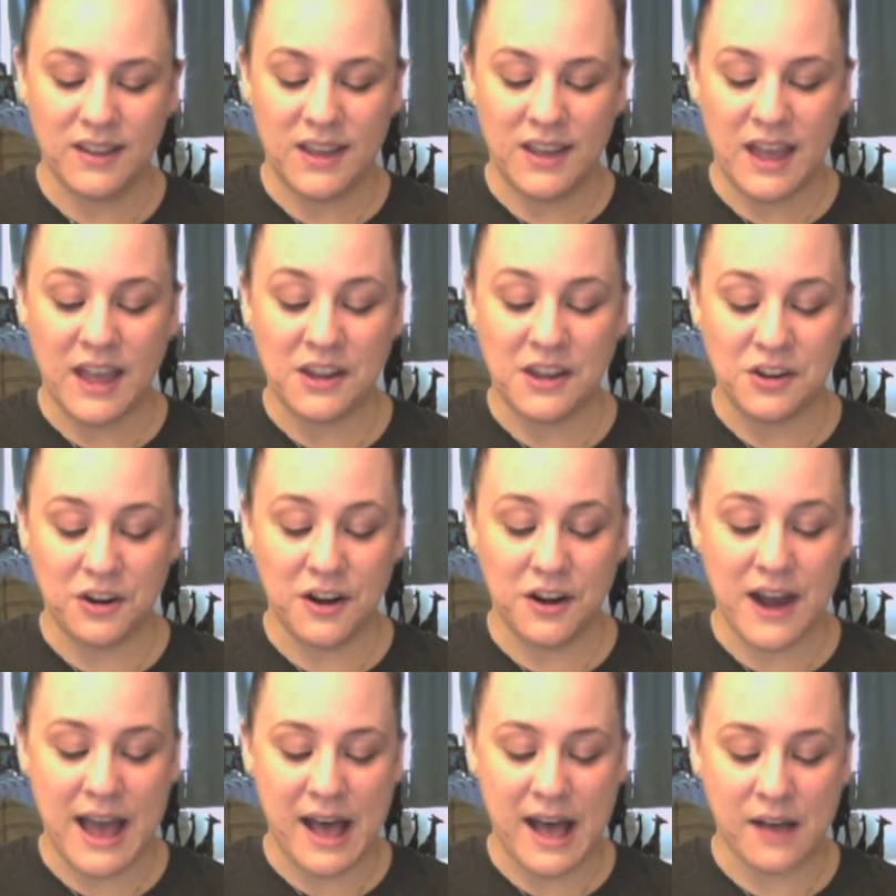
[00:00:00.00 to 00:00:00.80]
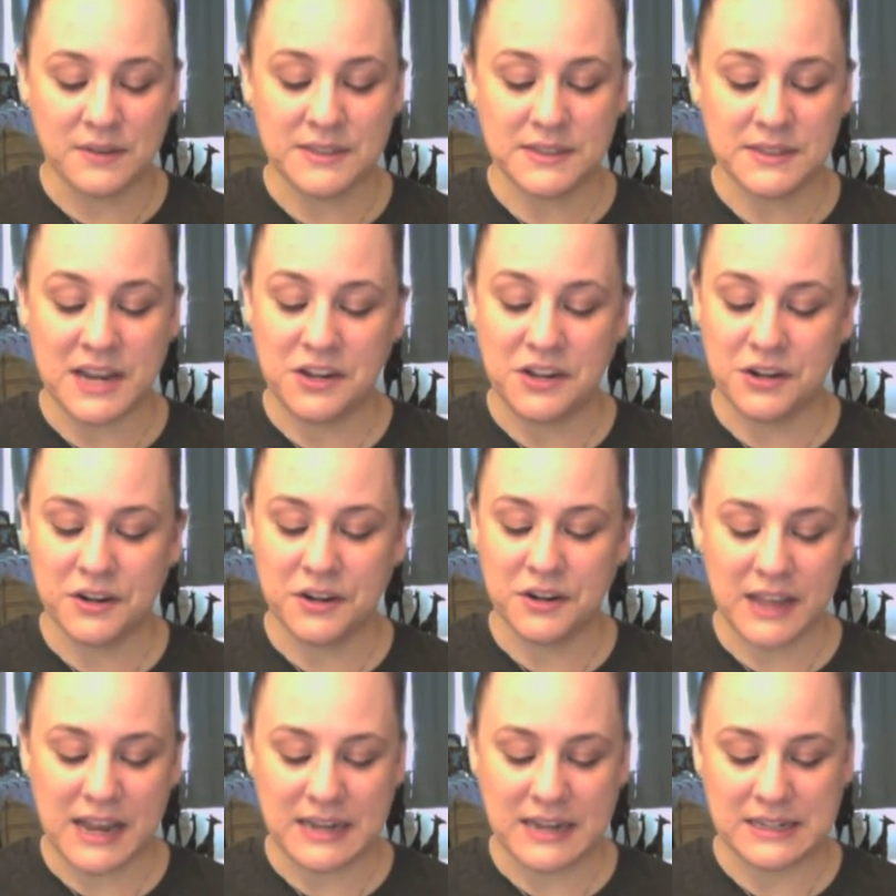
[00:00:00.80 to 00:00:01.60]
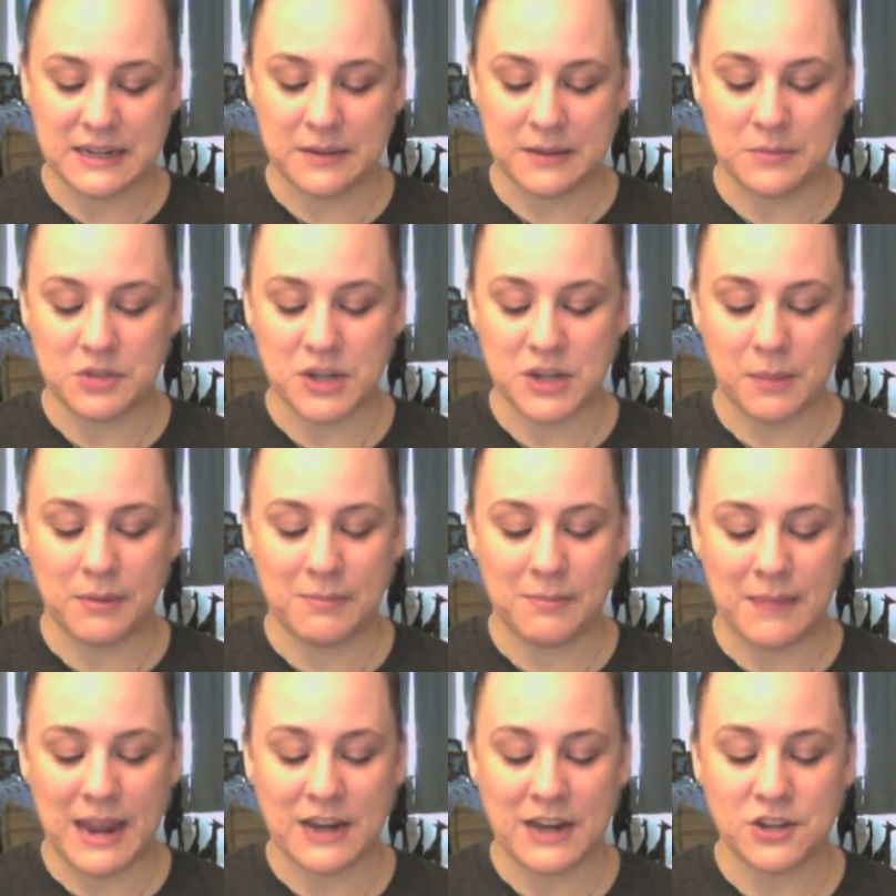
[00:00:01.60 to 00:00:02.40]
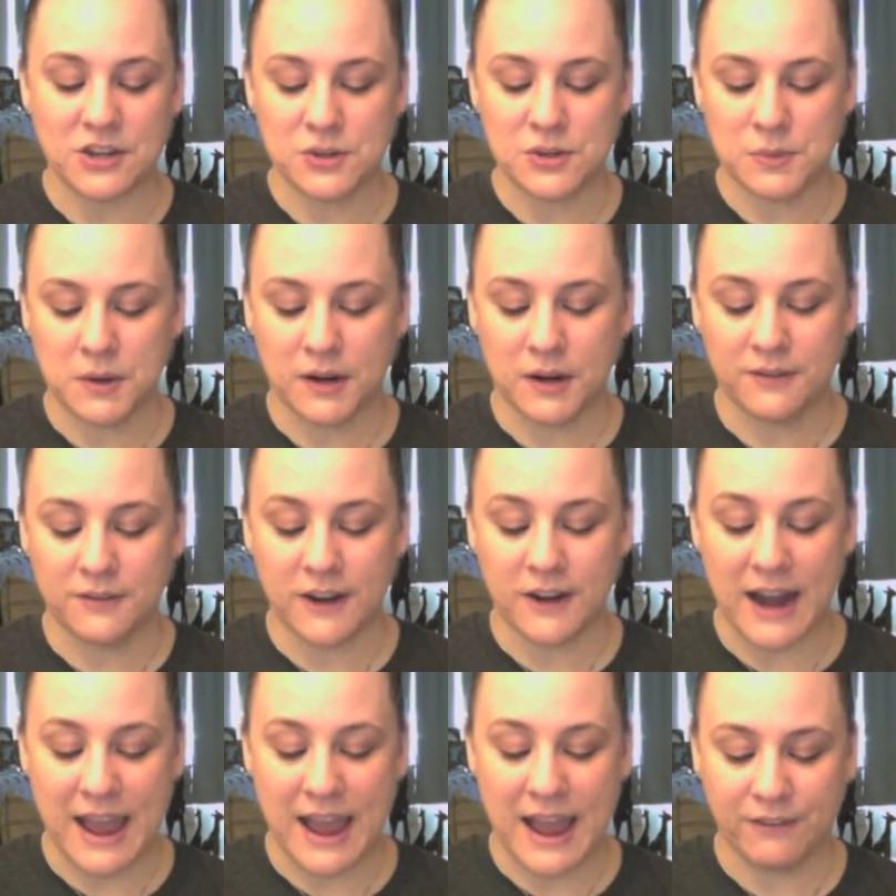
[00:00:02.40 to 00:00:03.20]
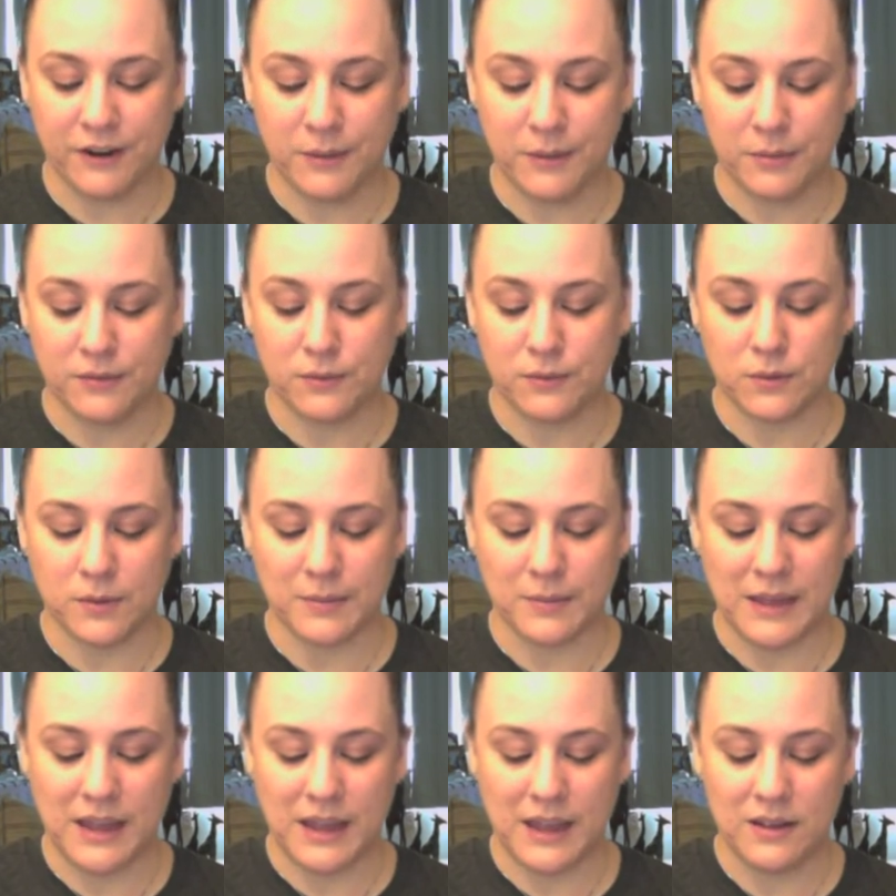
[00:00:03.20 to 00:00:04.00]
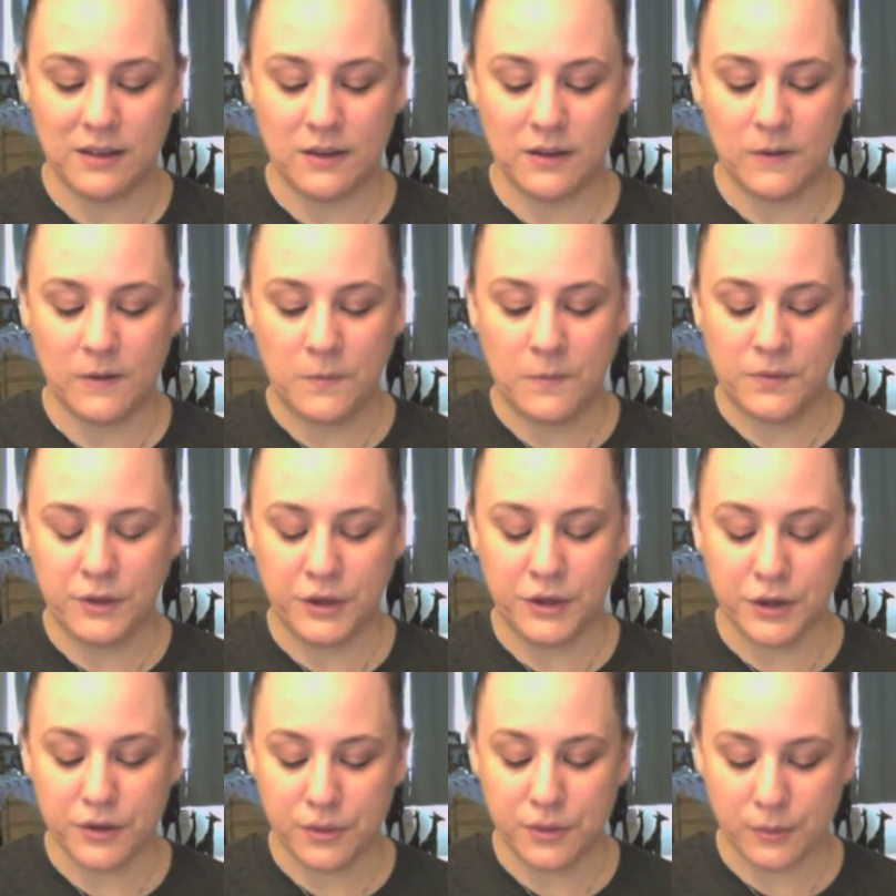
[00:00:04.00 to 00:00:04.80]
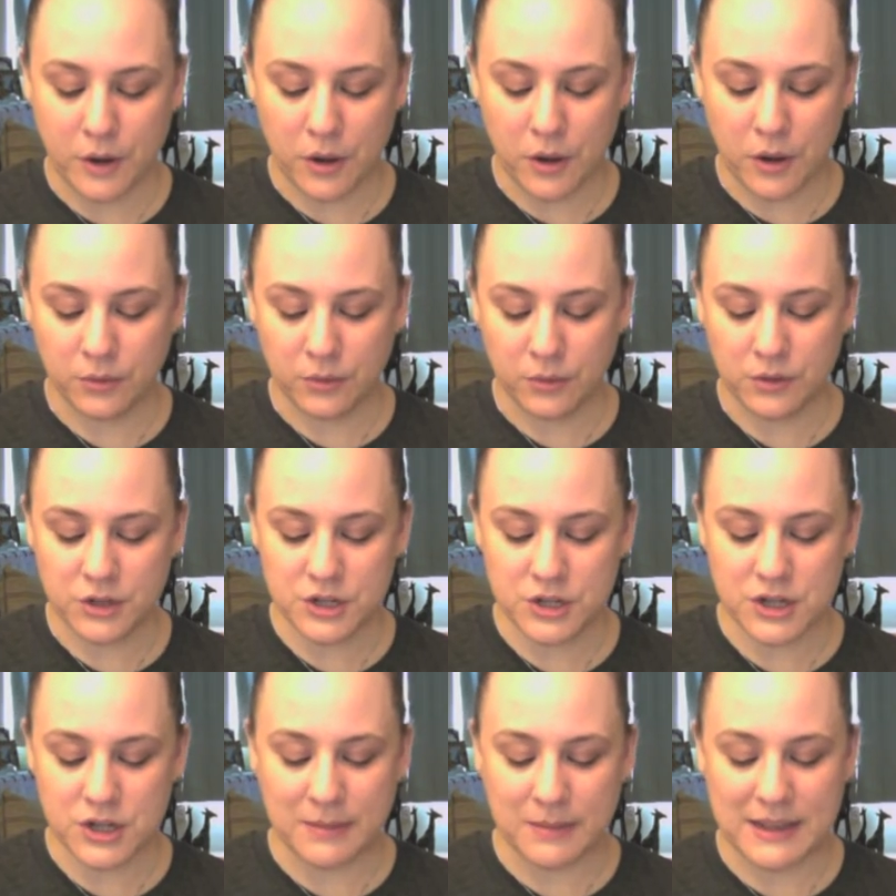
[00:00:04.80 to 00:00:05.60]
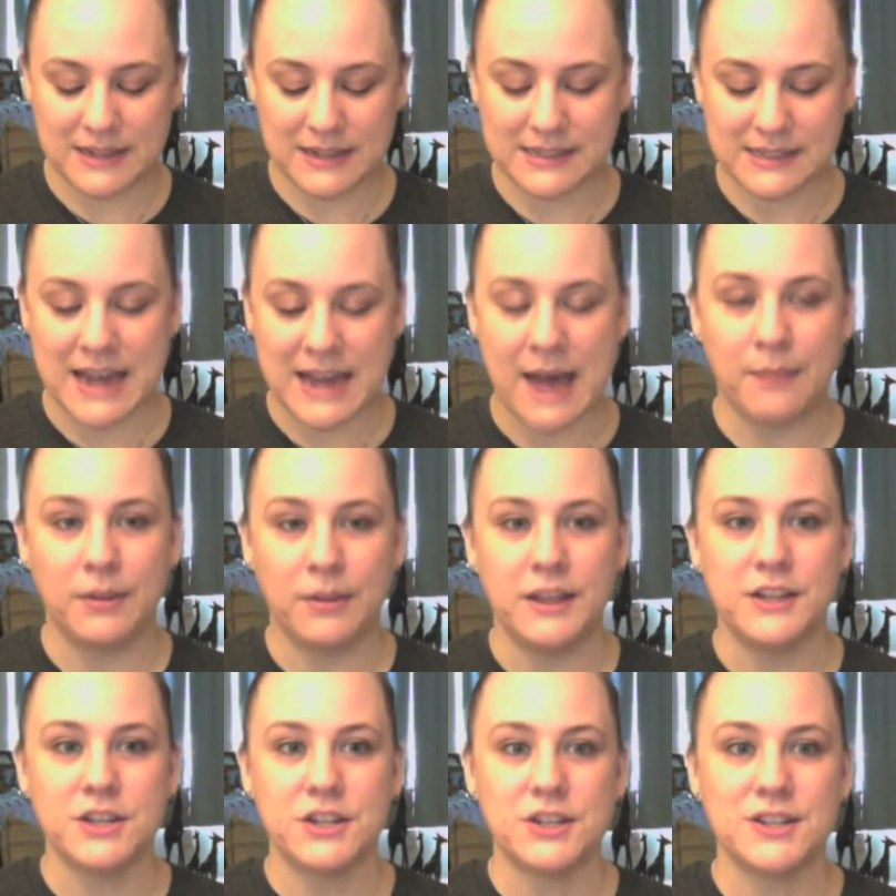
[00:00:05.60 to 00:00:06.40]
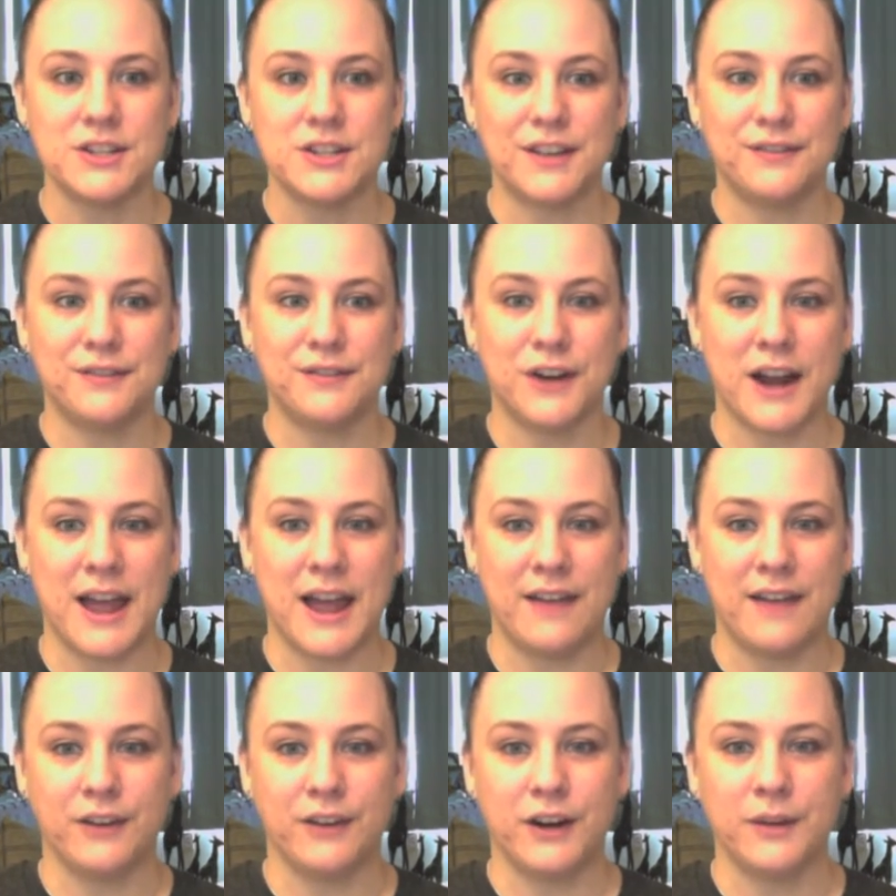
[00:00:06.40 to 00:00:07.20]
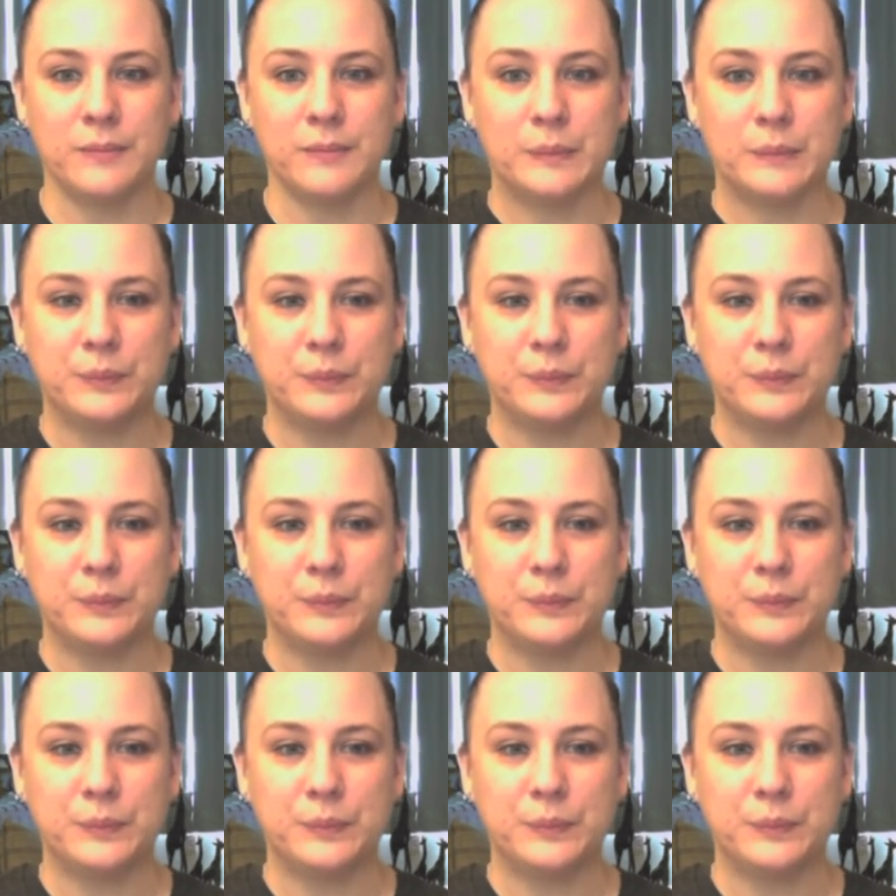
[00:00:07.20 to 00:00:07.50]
And your house and your kingdom shall be made sure forever before me. Your throne shall be established forever."